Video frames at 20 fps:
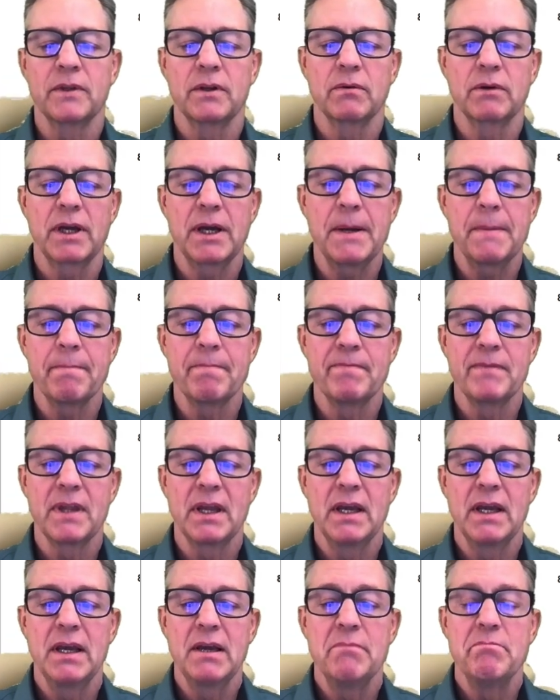Okay?
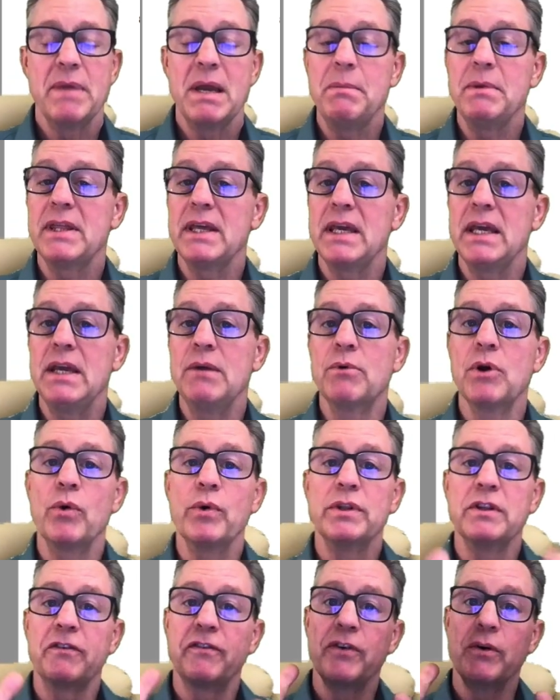Maybe the hero
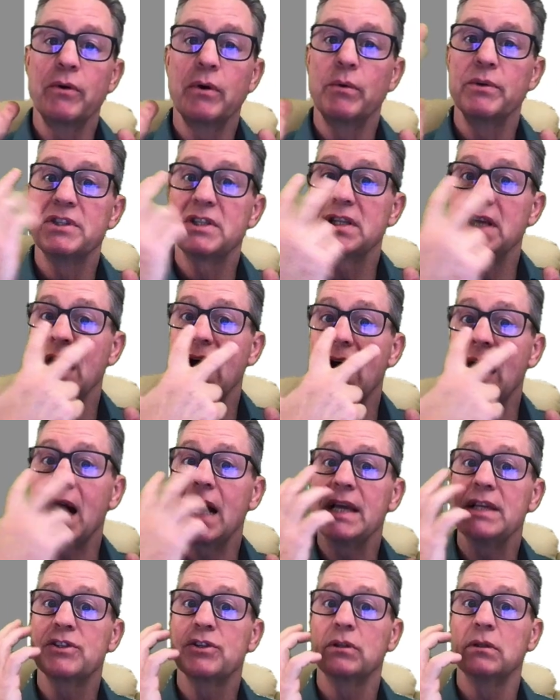in the photo is the
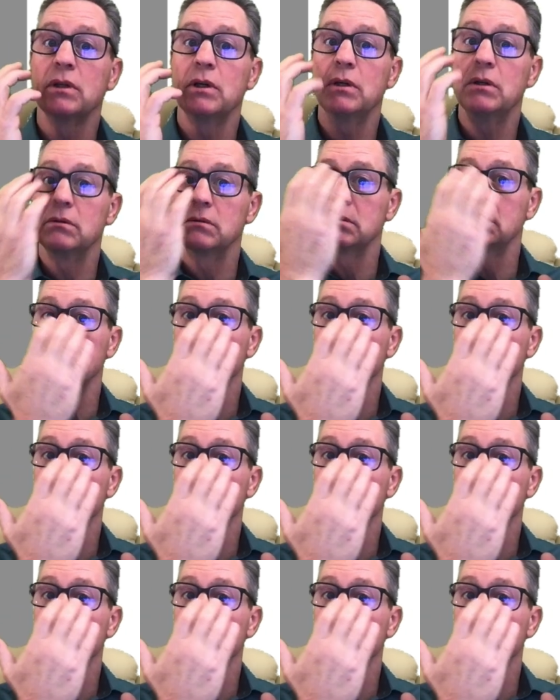eyes alone.